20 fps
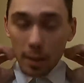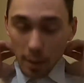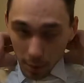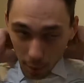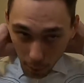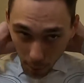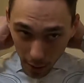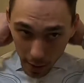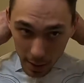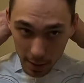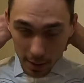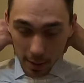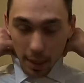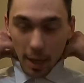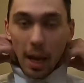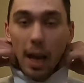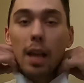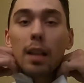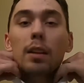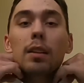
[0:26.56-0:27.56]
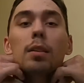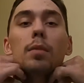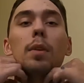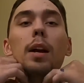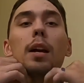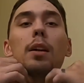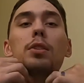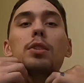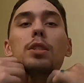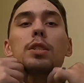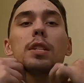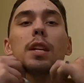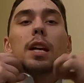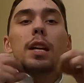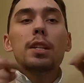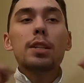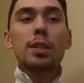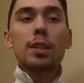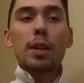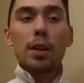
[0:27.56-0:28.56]
then raising the collar around just
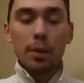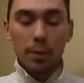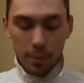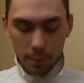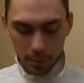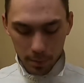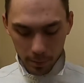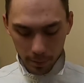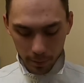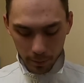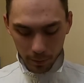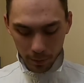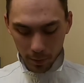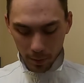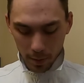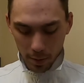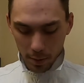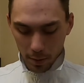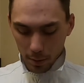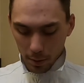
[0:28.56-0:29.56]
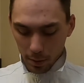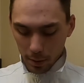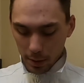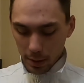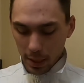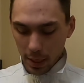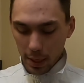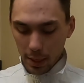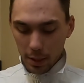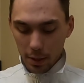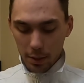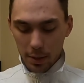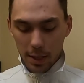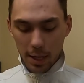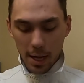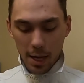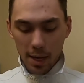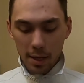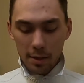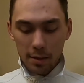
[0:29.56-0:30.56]
like so. Go ahead and take your
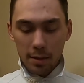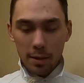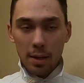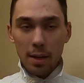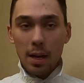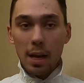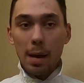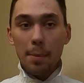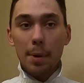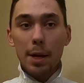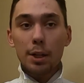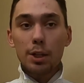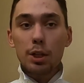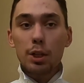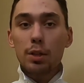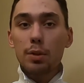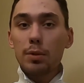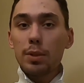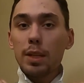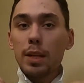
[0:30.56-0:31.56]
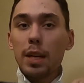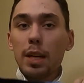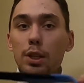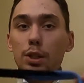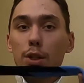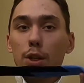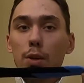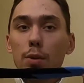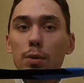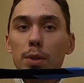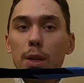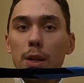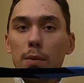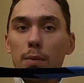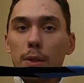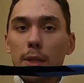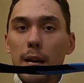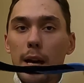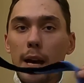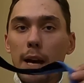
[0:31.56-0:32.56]
tie. I'm actually using a
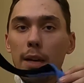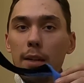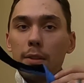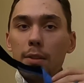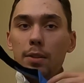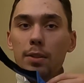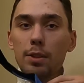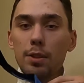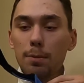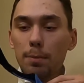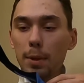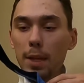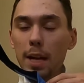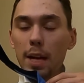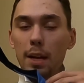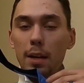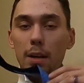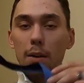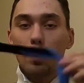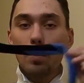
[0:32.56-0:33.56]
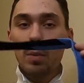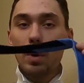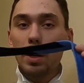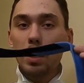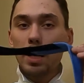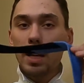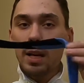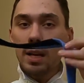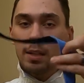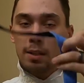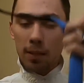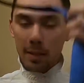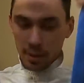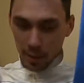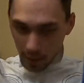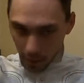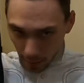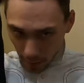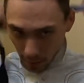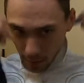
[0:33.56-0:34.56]
two-tone tie, so black on one end,
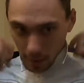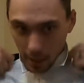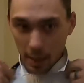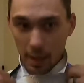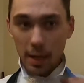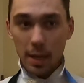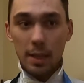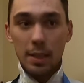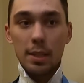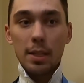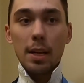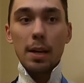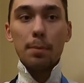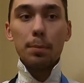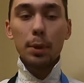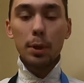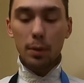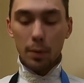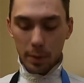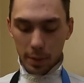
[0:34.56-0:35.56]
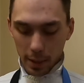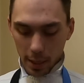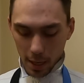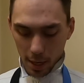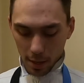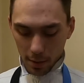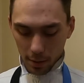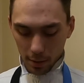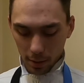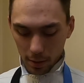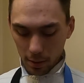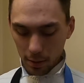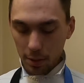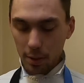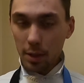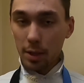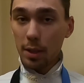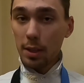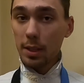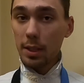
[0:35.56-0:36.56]
and it's blue on the other,
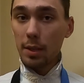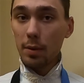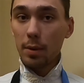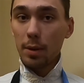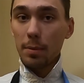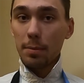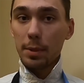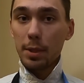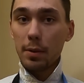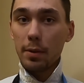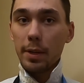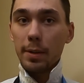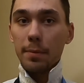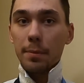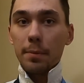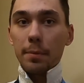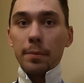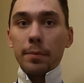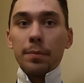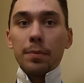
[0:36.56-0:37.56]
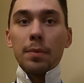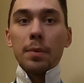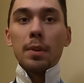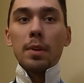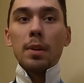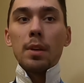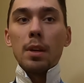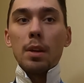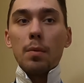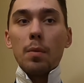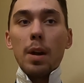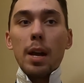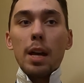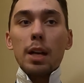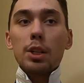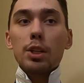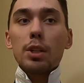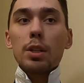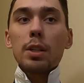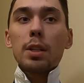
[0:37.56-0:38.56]
so you can see what I'm doing. We're
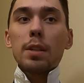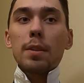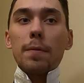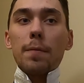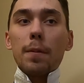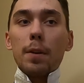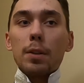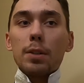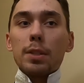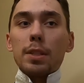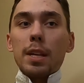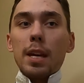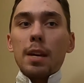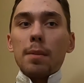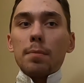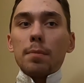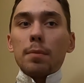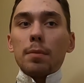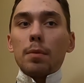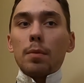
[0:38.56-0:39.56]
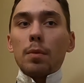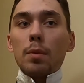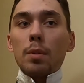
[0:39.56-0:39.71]
actually, the first step,